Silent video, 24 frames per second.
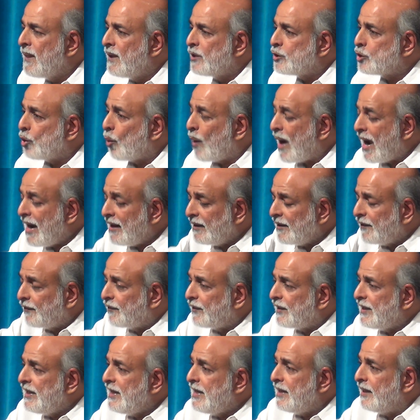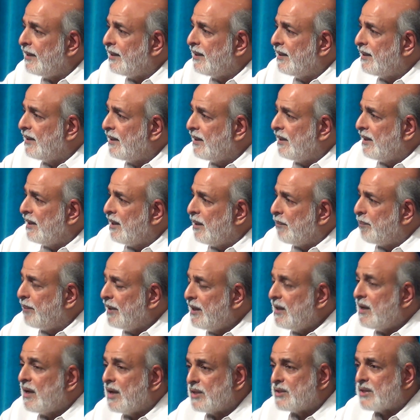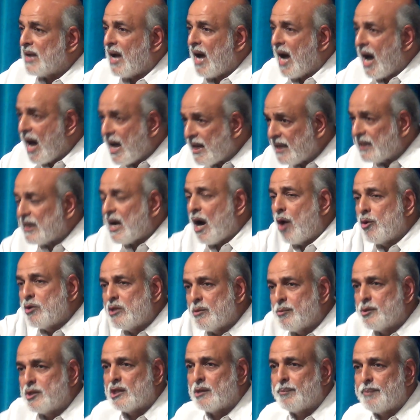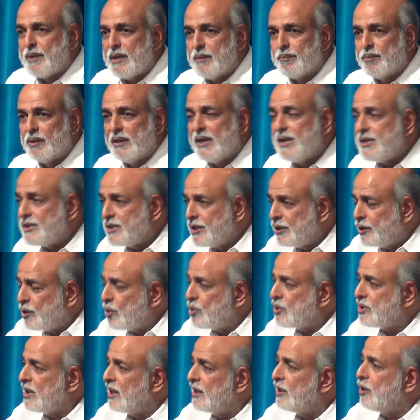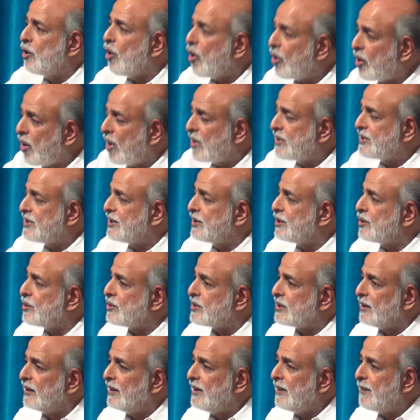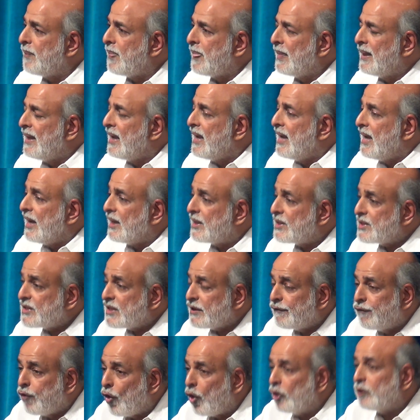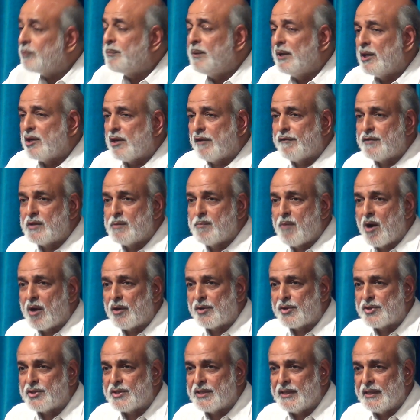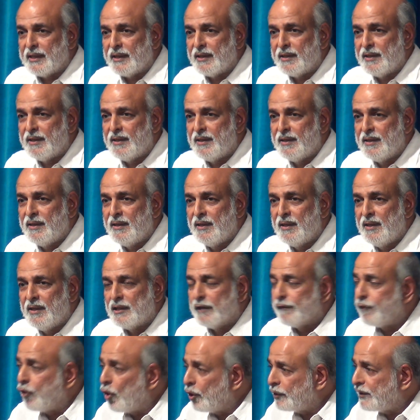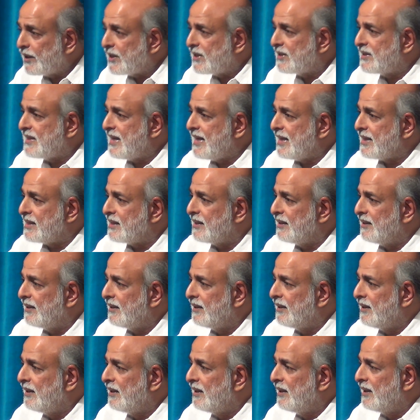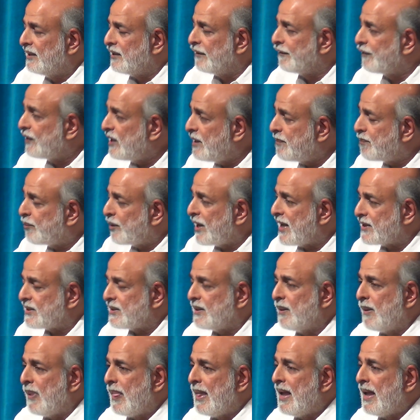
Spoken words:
So while the three pillars are accountable to the people, institutionally or constitutionally, it is the fourth pillar of democracy, the fourth estate, the free press,